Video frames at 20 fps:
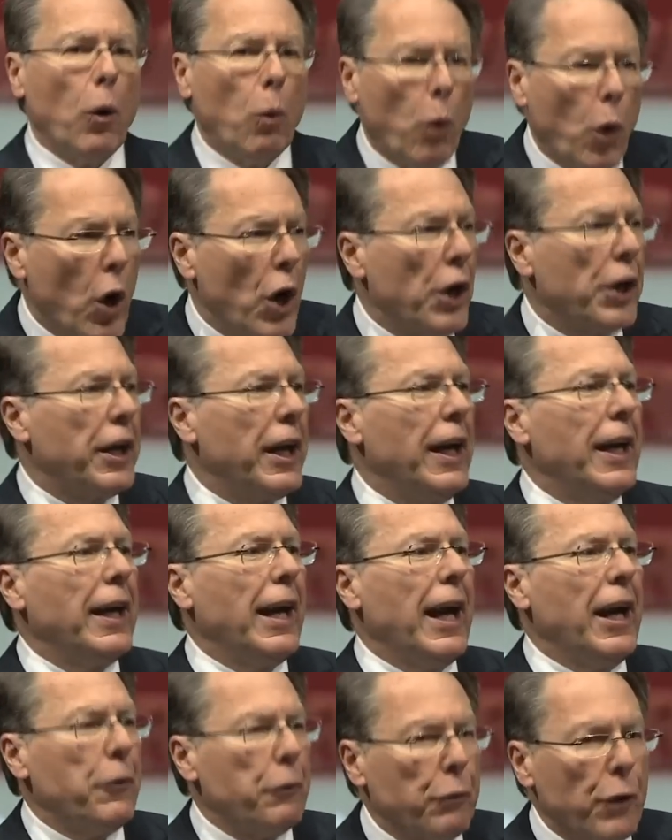
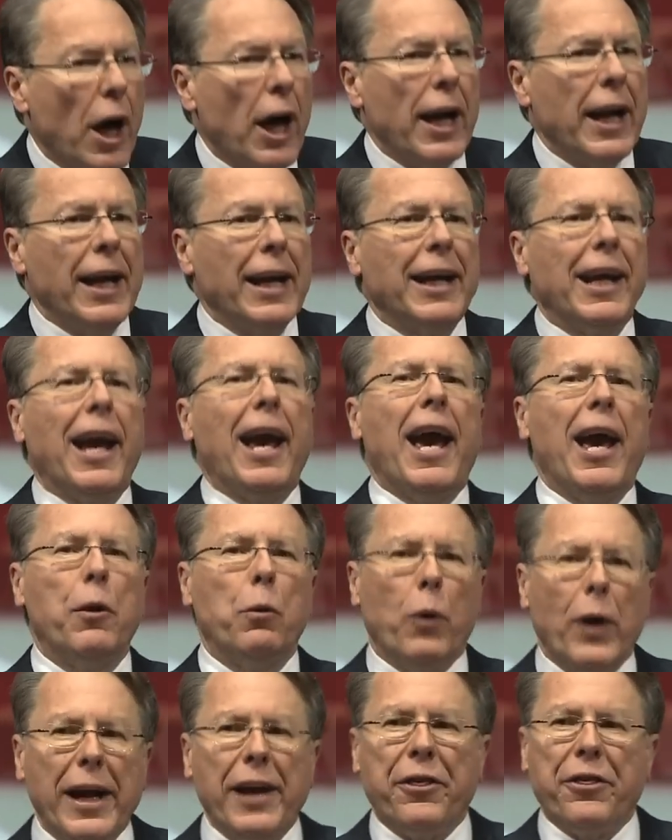working and running,
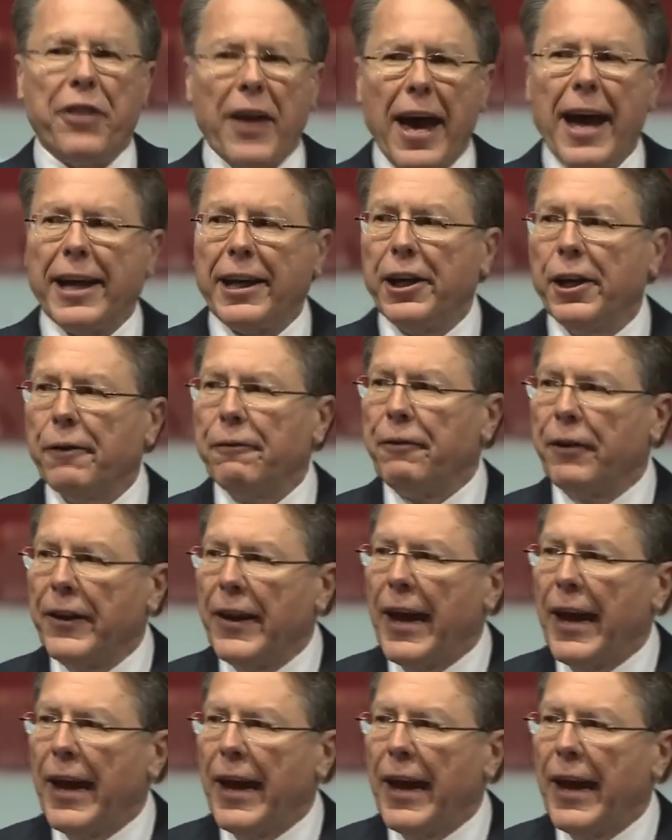and we thank you for